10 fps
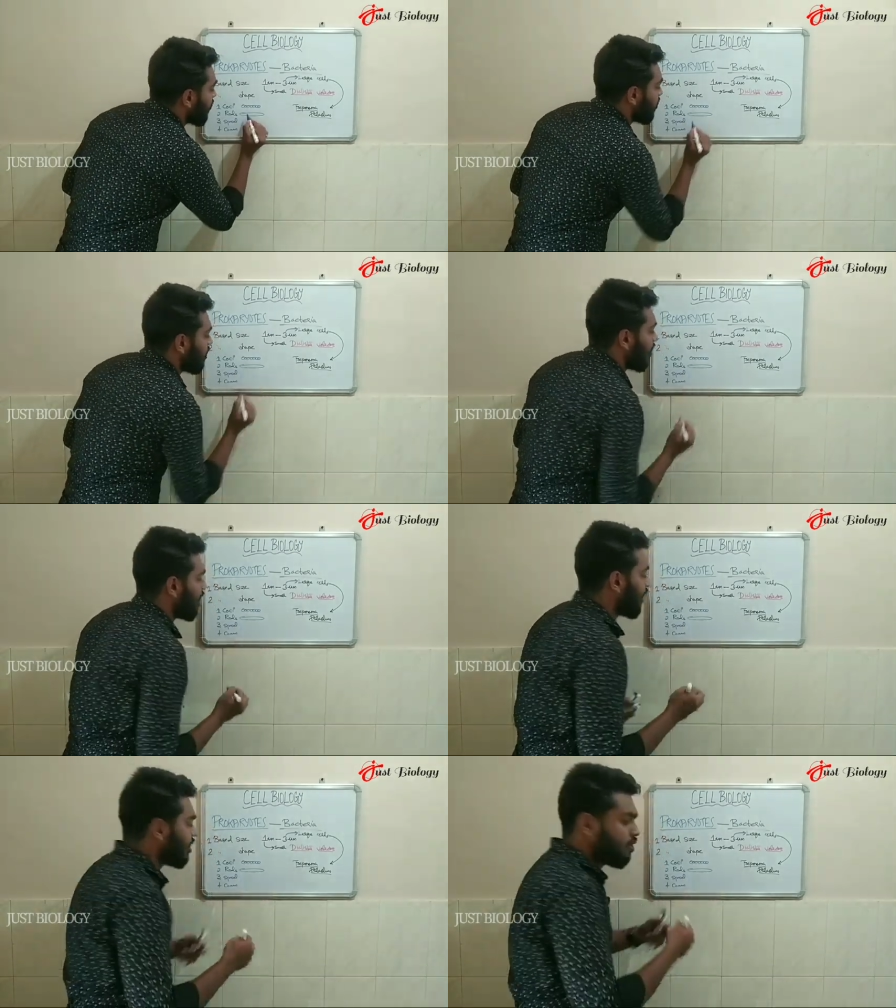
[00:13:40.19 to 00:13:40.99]
they are
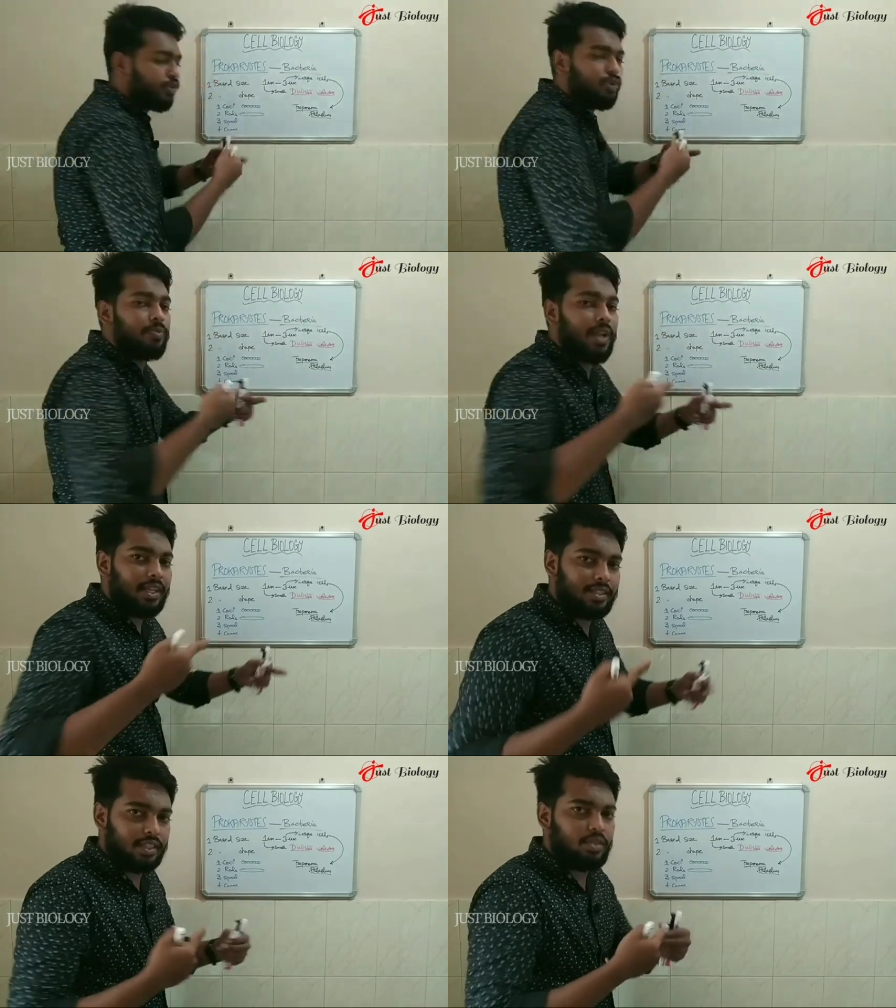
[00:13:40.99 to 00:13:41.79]
like a
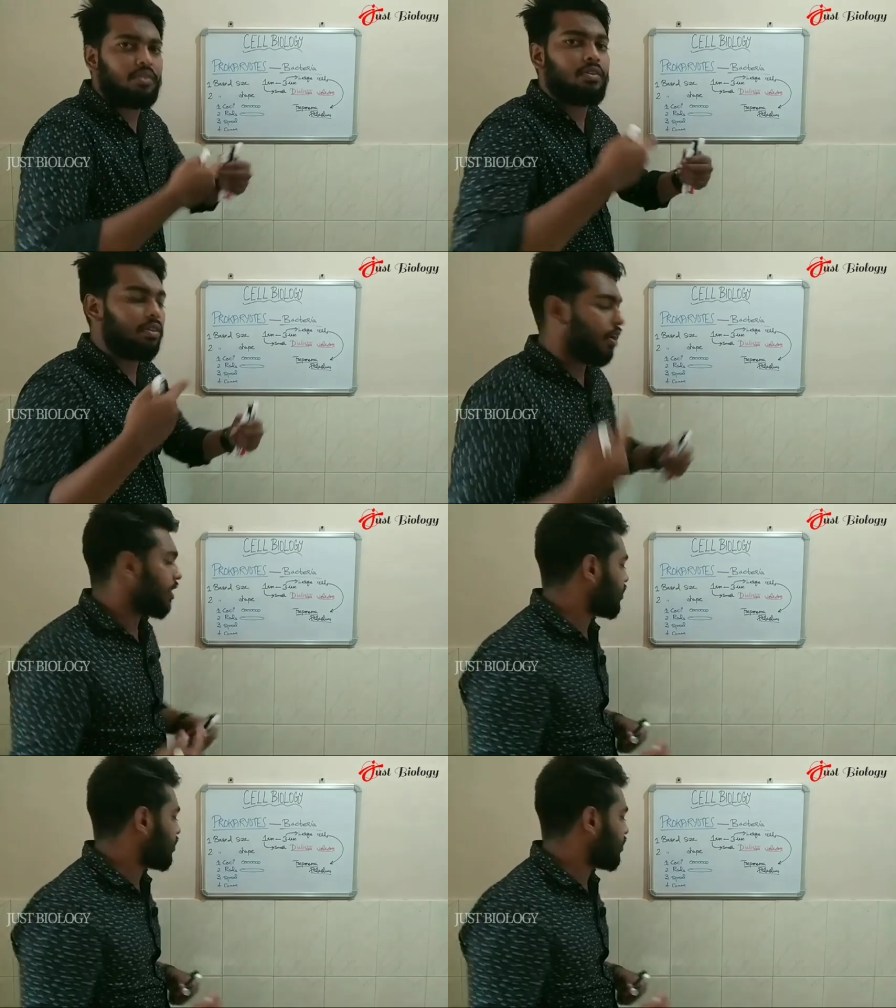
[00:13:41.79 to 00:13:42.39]
tube-like structure or rod-like